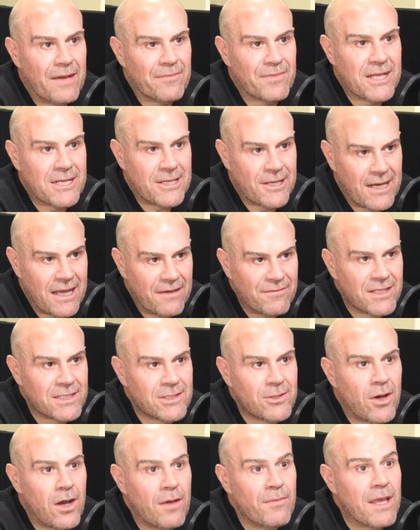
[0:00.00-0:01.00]
They don't have the
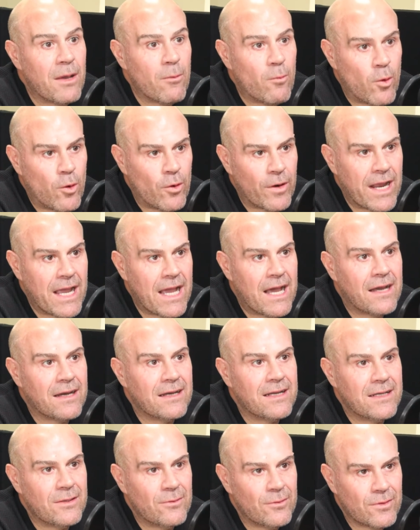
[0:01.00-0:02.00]
time, they're worn out
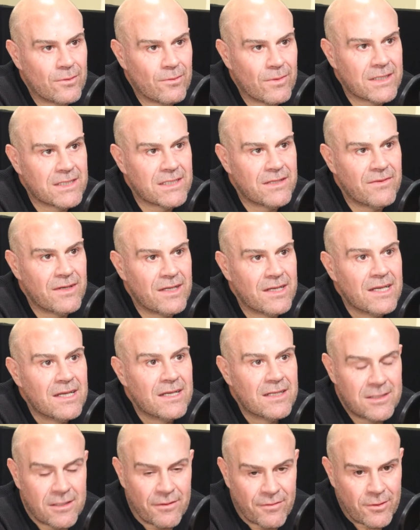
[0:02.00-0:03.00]
and all the rest of it.
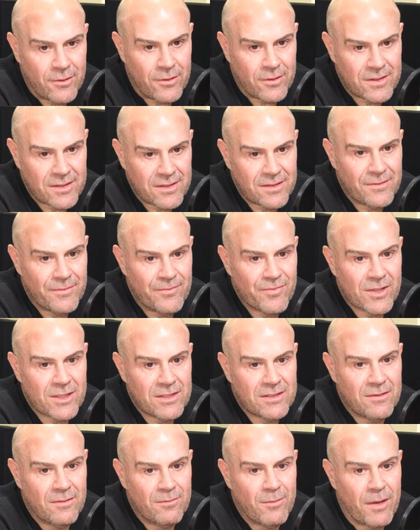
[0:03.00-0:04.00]
So, of course,
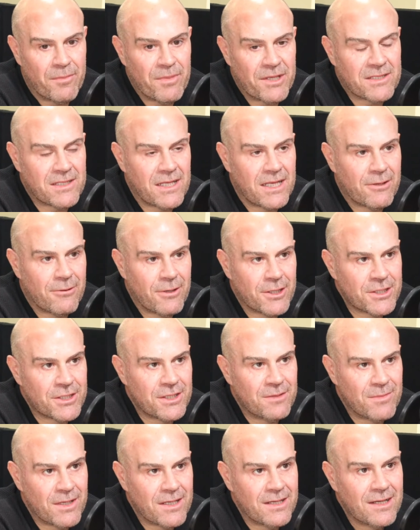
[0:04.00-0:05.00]
it might be a silly
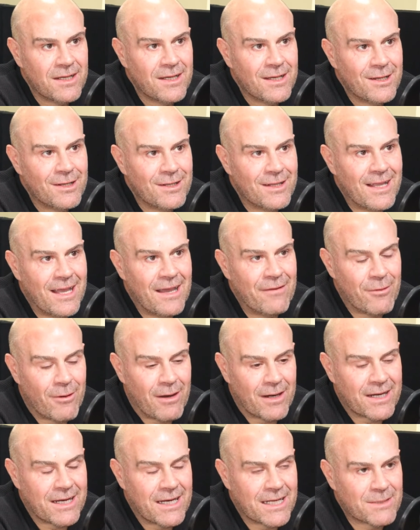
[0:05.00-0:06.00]
question, but
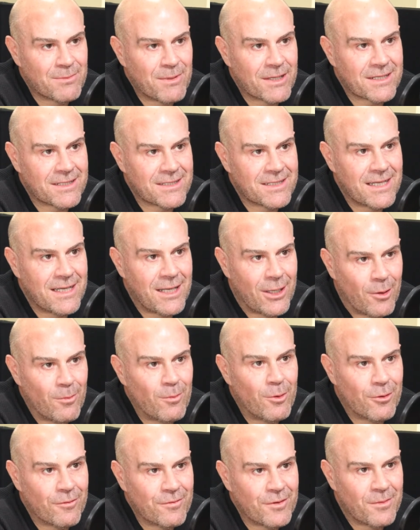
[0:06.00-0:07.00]
everyone can expect to see a lot
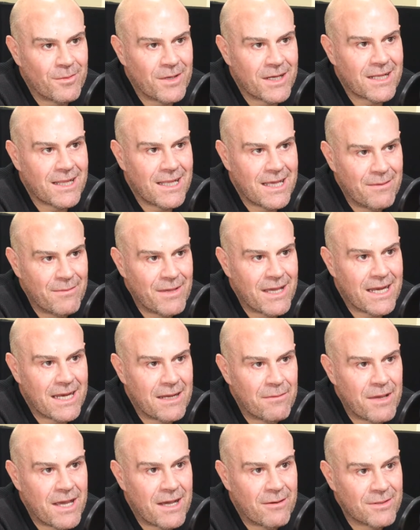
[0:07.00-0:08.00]
more of Dominic Lamb out and
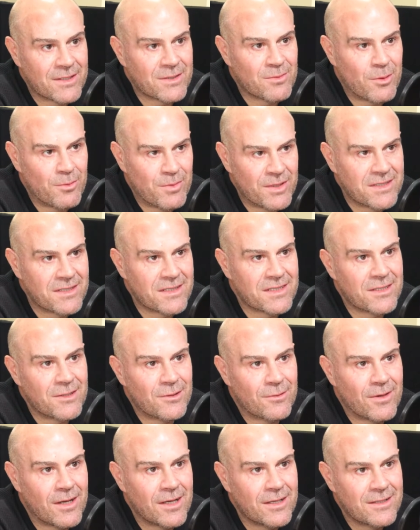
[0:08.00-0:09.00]
about with small business
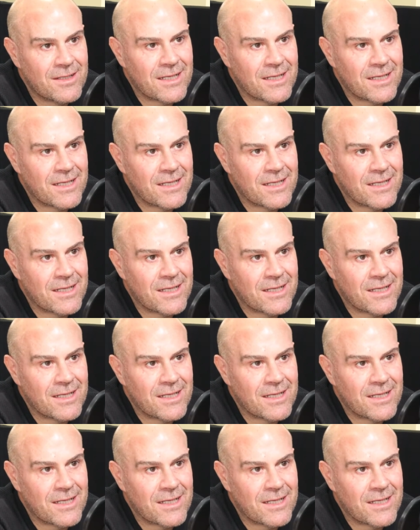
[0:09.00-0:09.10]
still, right?